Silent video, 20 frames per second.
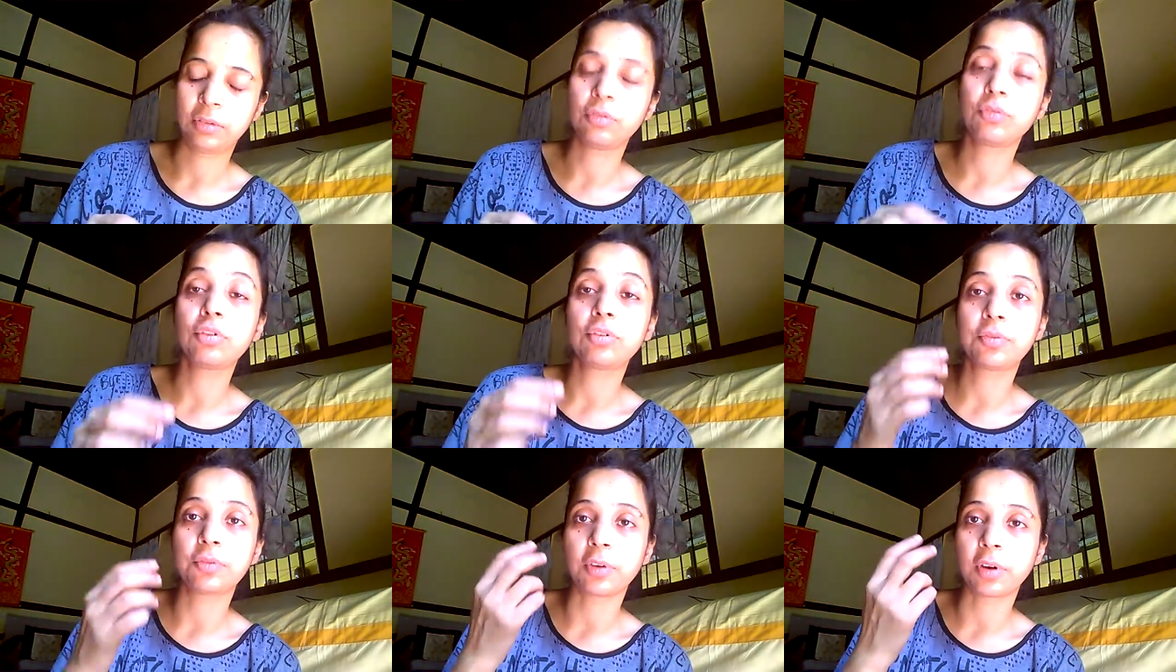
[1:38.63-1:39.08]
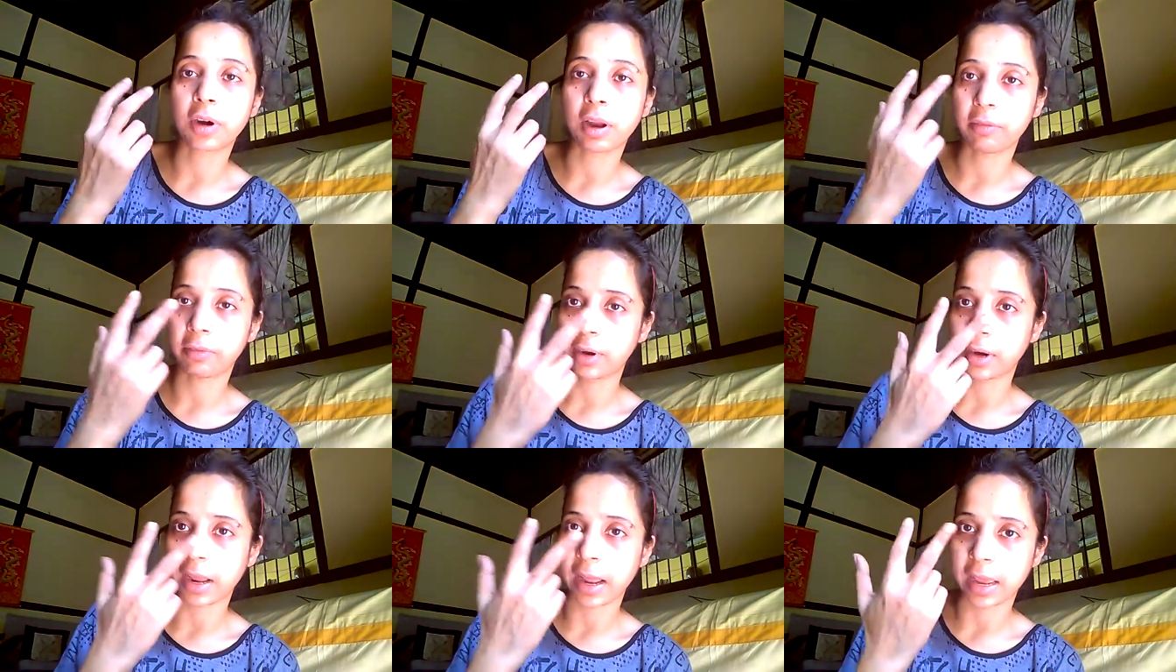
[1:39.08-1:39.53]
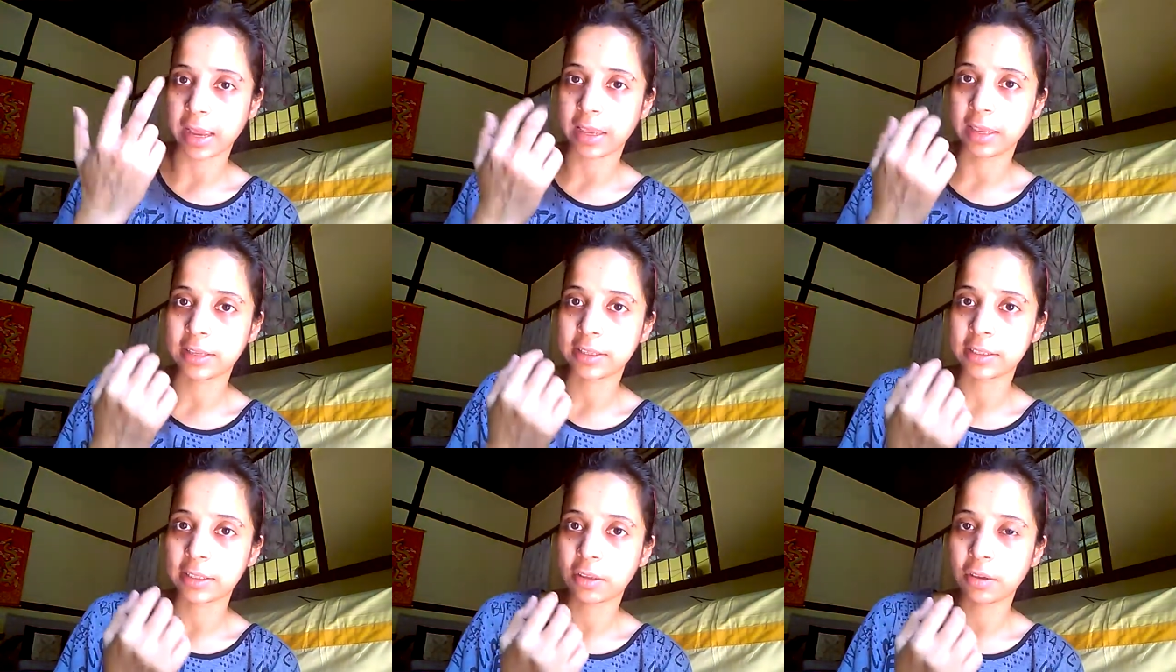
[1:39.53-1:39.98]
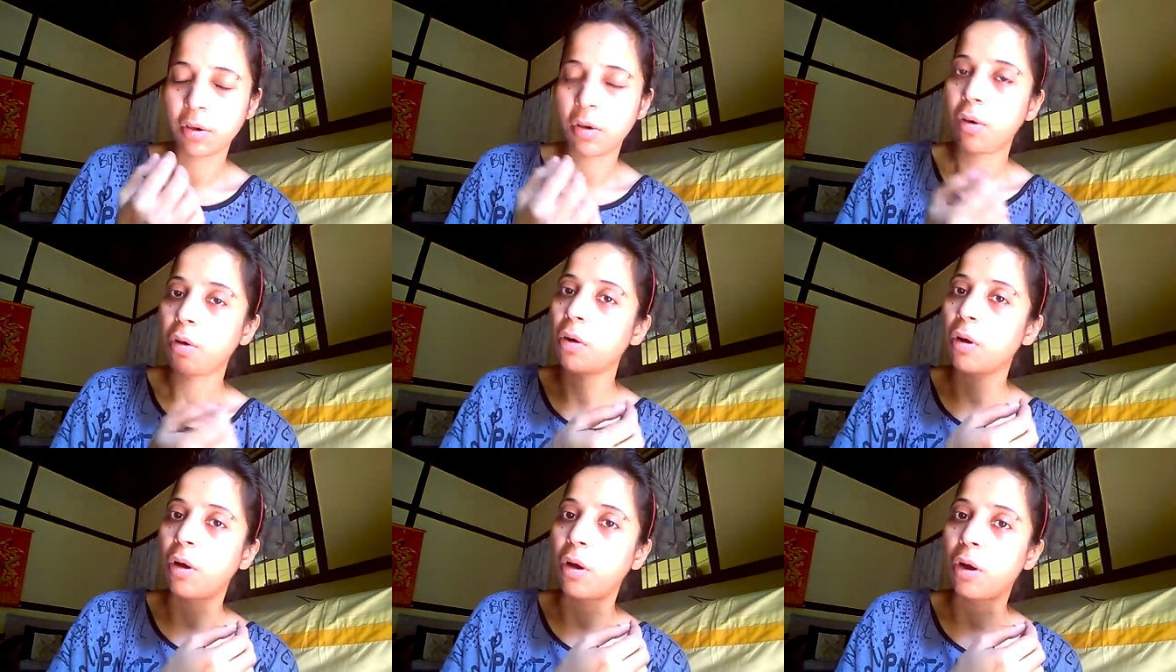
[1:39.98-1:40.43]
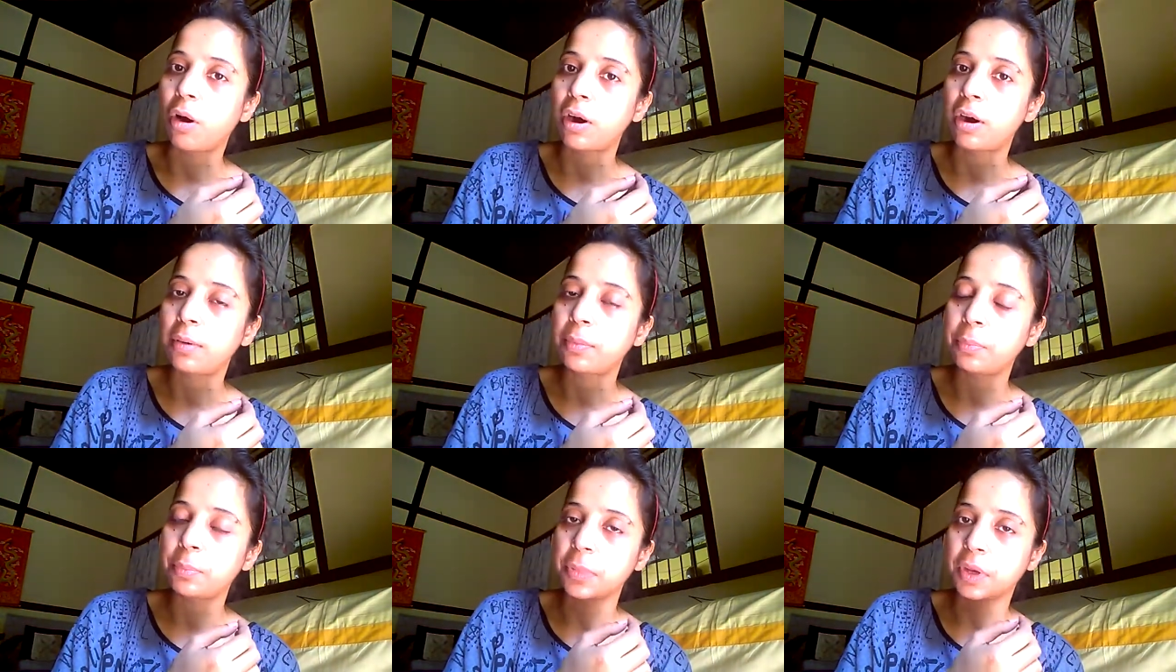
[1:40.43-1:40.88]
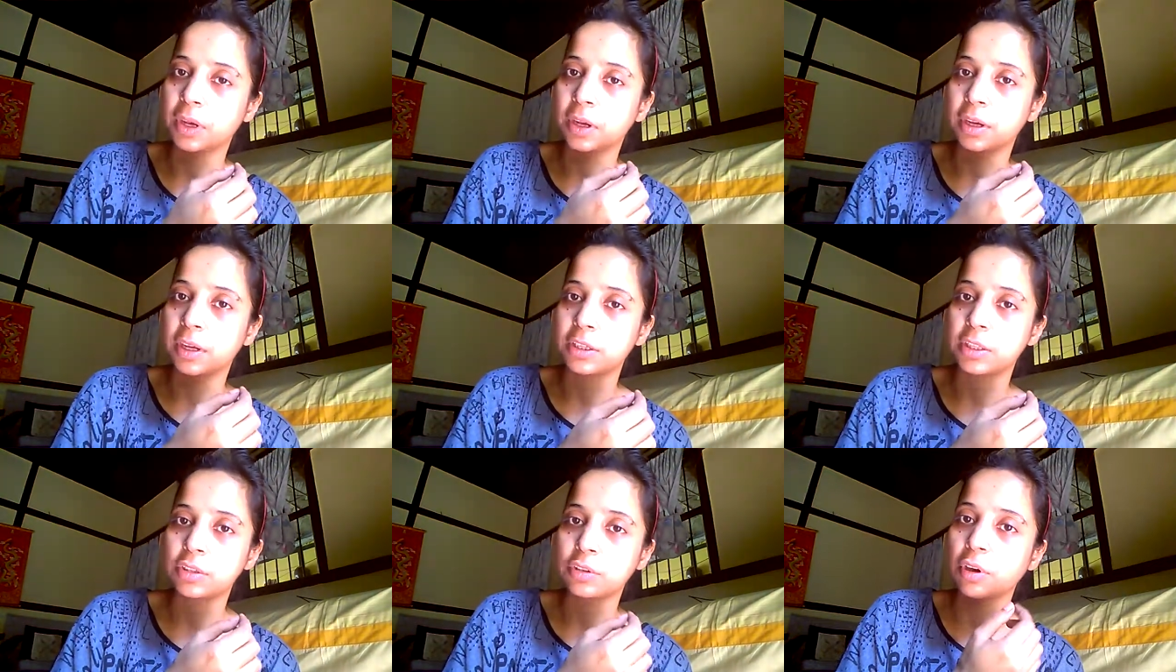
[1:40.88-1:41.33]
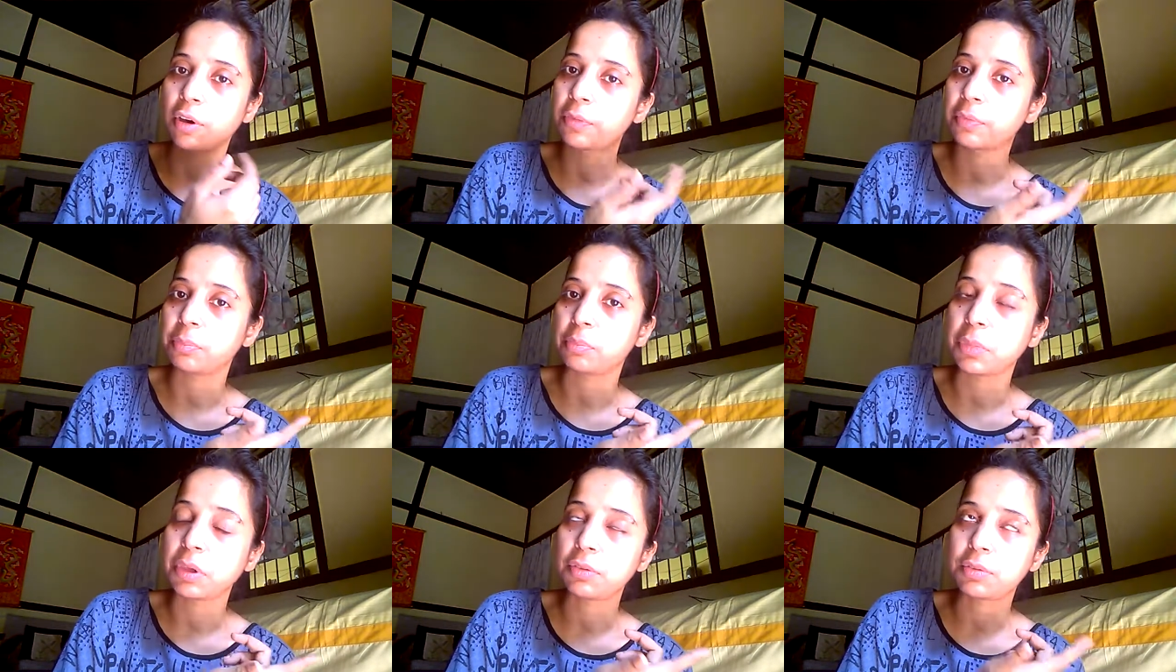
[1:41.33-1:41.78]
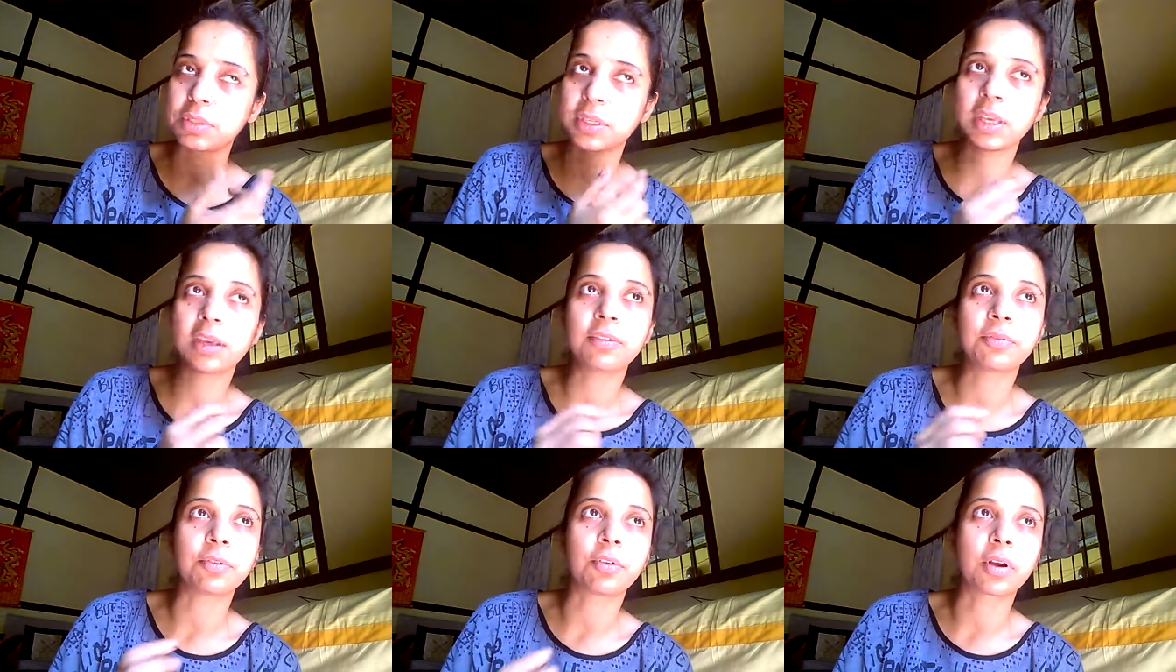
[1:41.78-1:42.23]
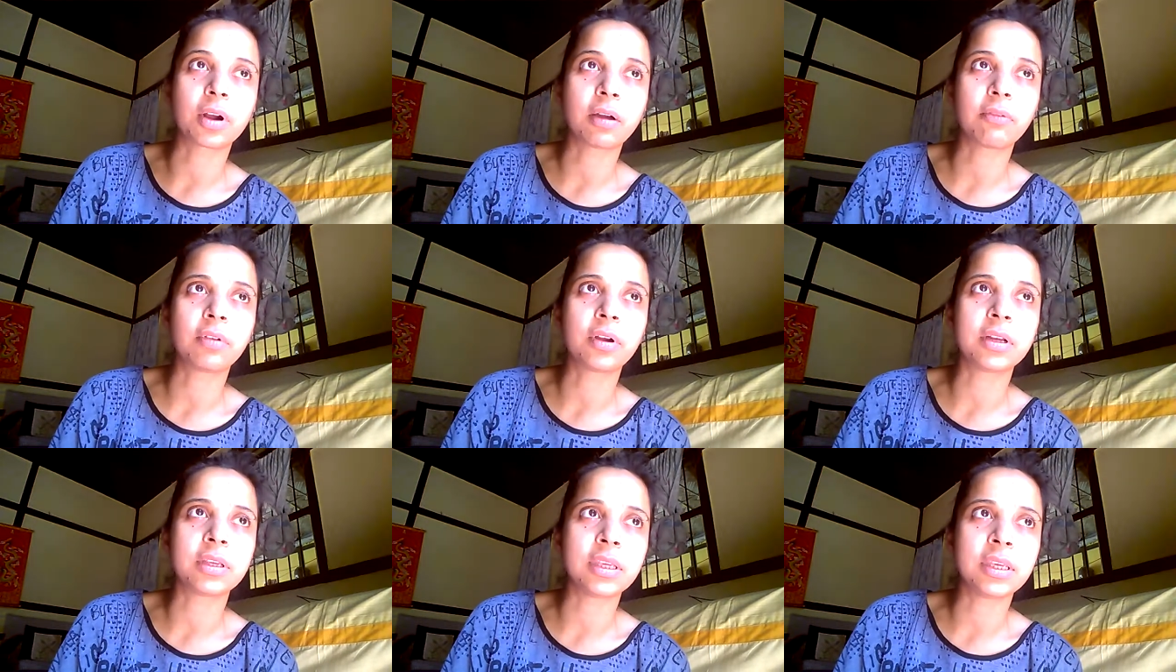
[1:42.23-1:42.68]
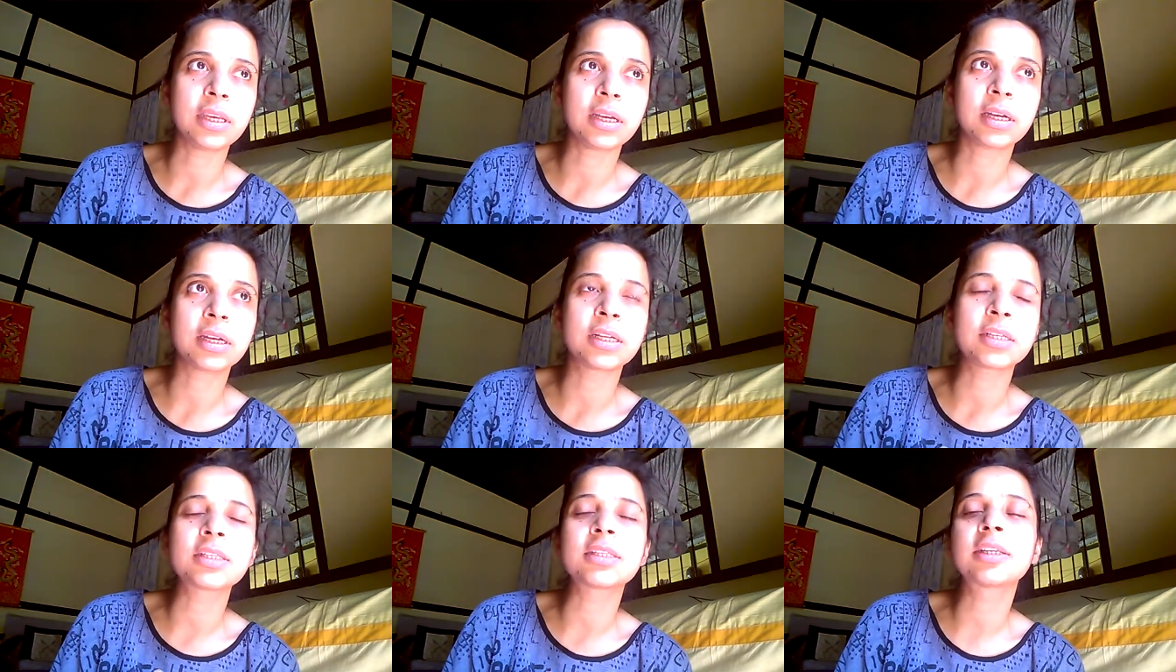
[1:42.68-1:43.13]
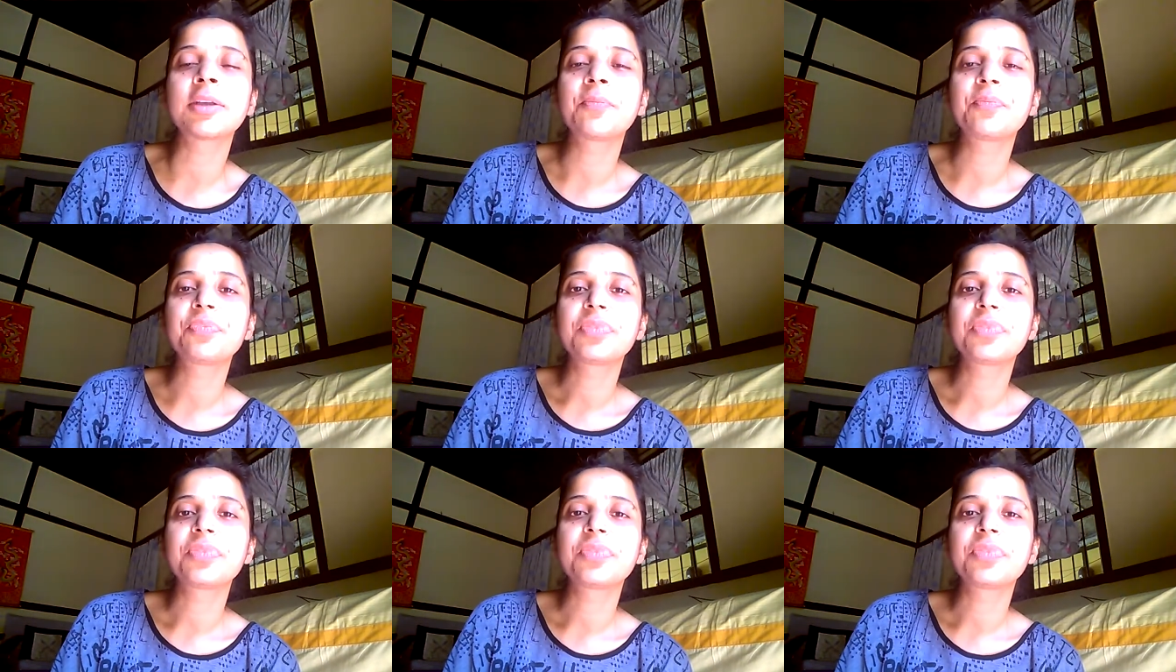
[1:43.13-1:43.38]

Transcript: good for our eyes, or soft music for our ears,